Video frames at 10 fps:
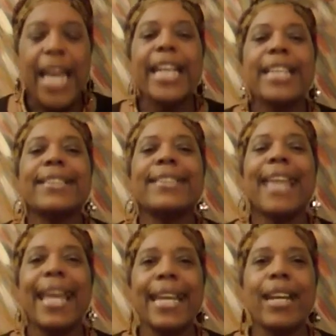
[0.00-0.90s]
He's
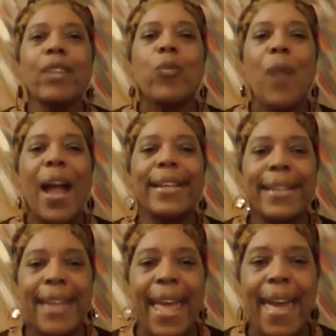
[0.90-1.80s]
saying right
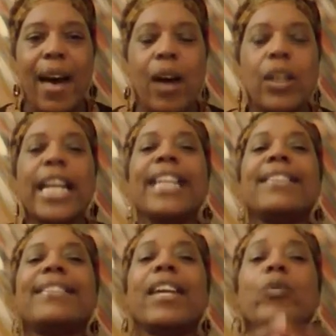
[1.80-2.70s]
now,
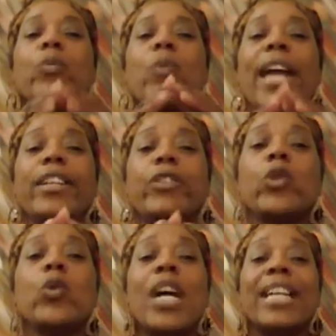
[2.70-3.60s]
he's getting ready
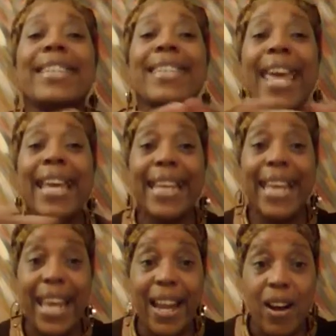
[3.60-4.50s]
to take
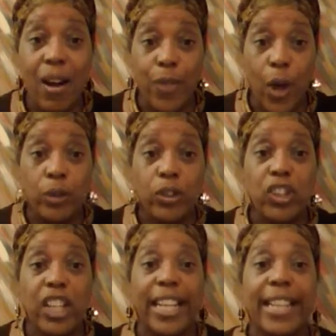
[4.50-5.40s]
care of those
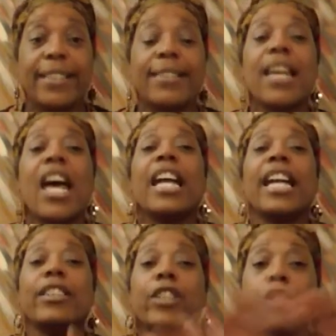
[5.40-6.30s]
things
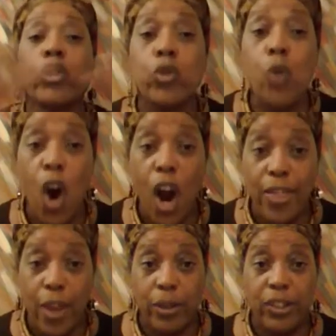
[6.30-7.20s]
and destroy
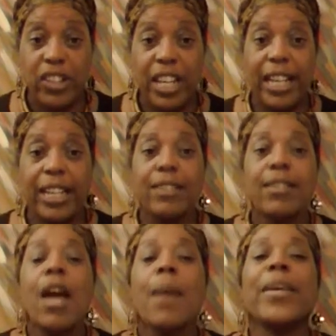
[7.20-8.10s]
those
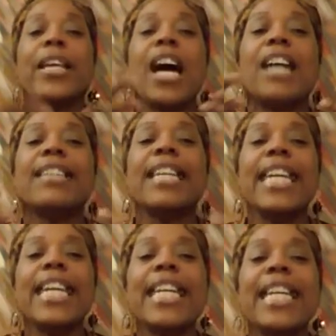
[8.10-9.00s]
things because
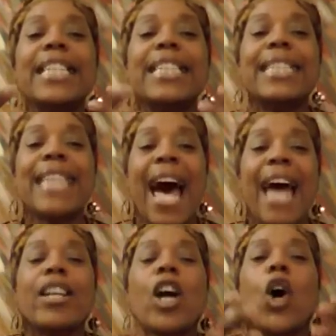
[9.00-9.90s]
he is not